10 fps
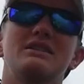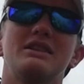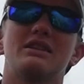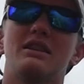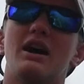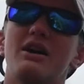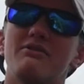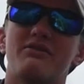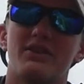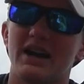a lot
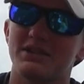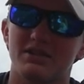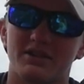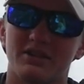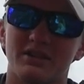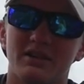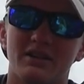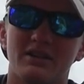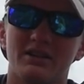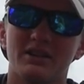faster
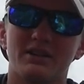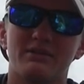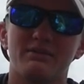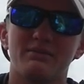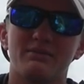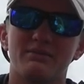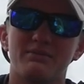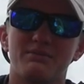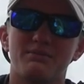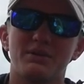than
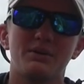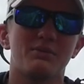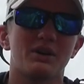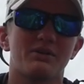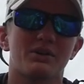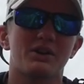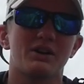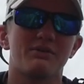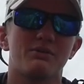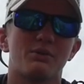people give it
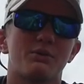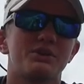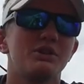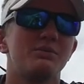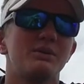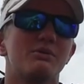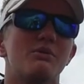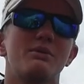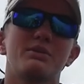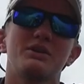credit for. With two people,
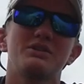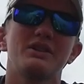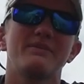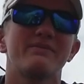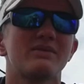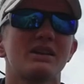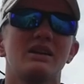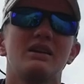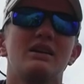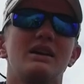one person,
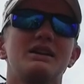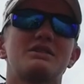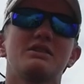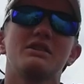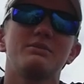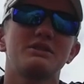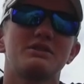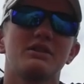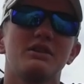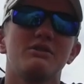it's a little bit
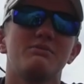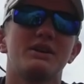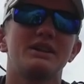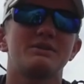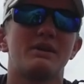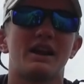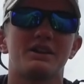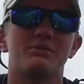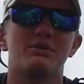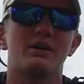slow, but it's
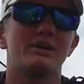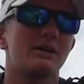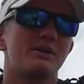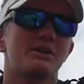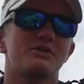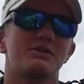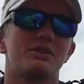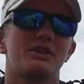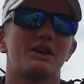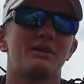manageable. I mean, I'm
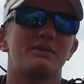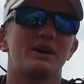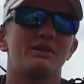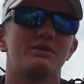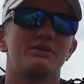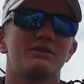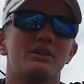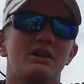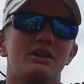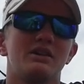138 pounds
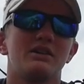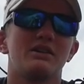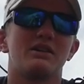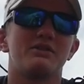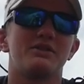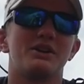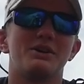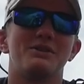of, you know,